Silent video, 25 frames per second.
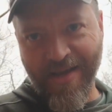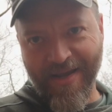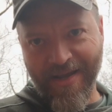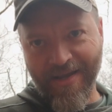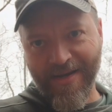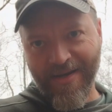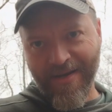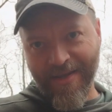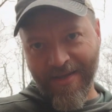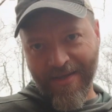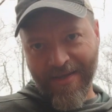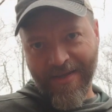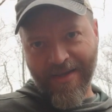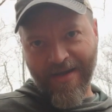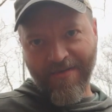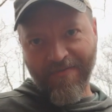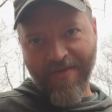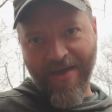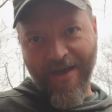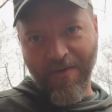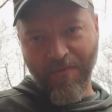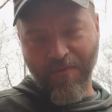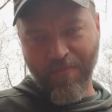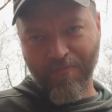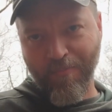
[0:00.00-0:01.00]
had, and
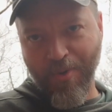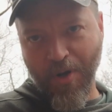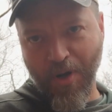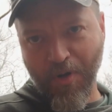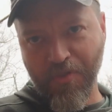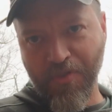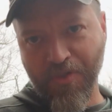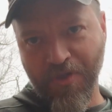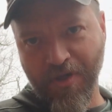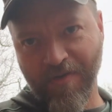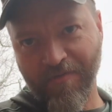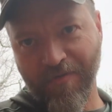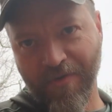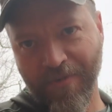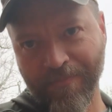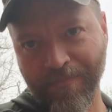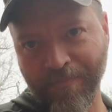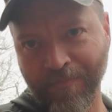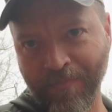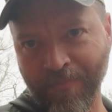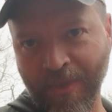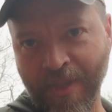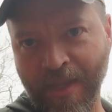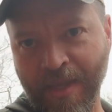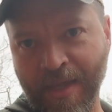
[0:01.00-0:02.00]
I've had it with both of
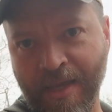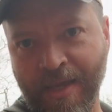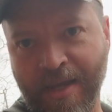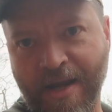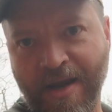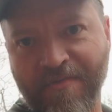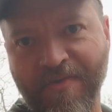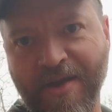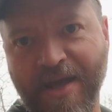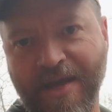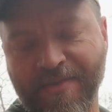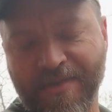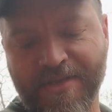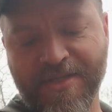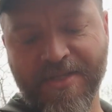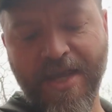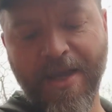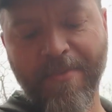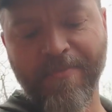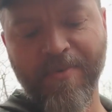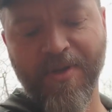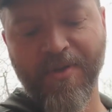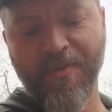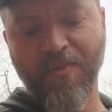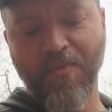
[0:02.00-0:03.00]
them. And I've had this
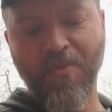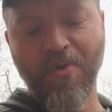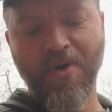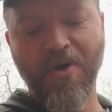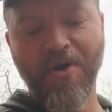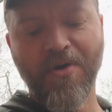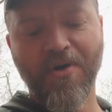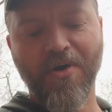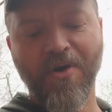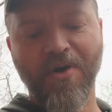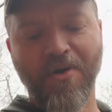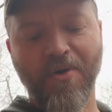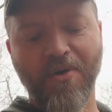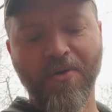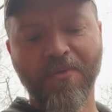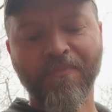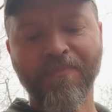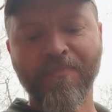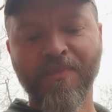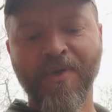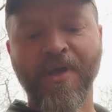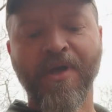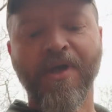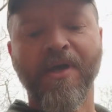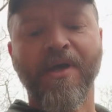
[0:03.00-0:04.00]
happen at the water hole.
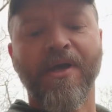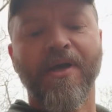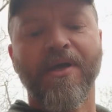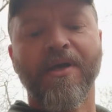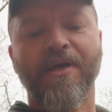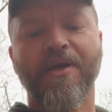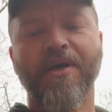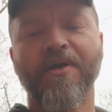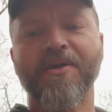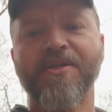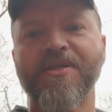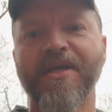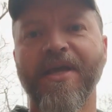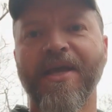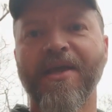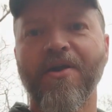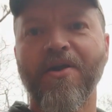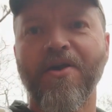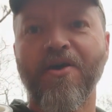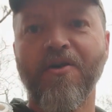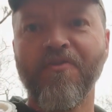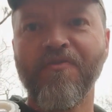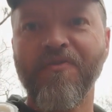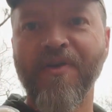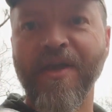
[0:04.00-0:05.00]
Got to take
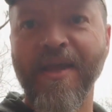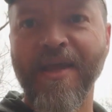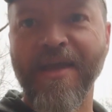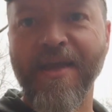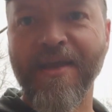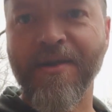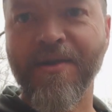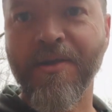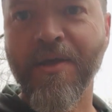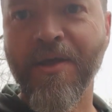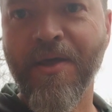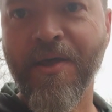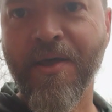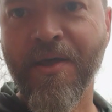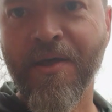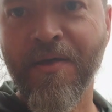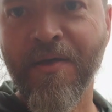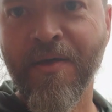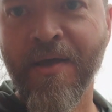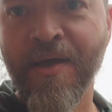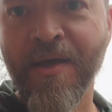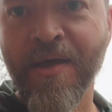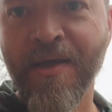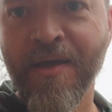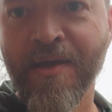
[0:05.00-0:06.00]
it off, and
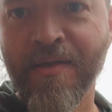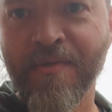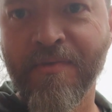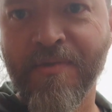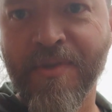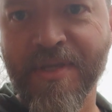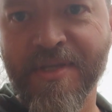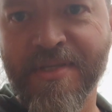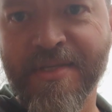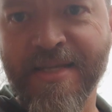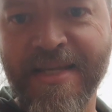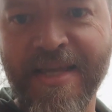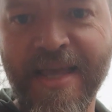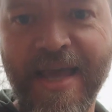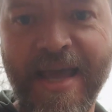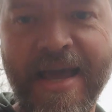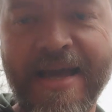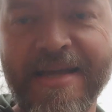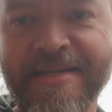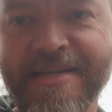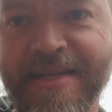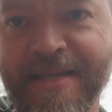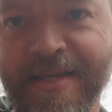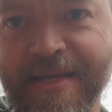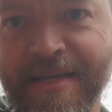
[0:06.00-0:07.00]
this
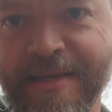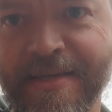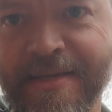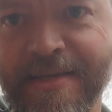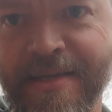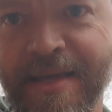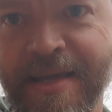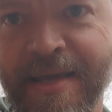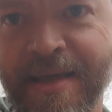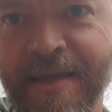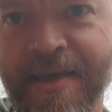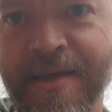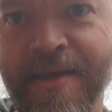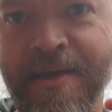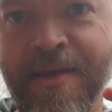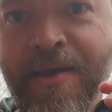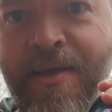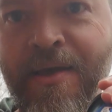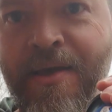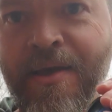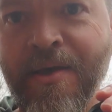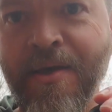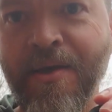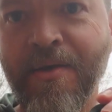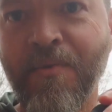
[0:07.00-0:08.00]
gasket,
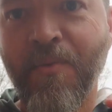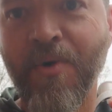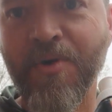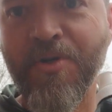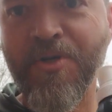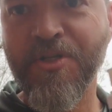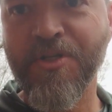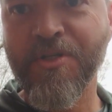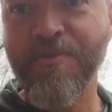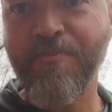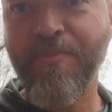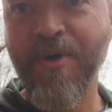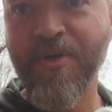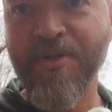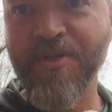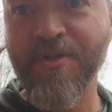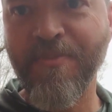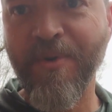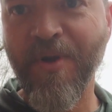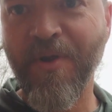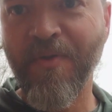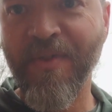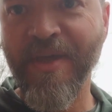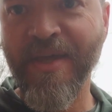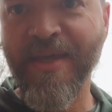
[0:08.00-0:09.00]
which is supposed
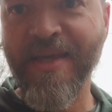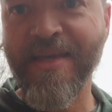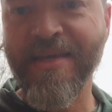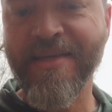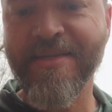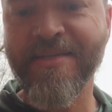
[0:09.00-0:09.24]
to be on the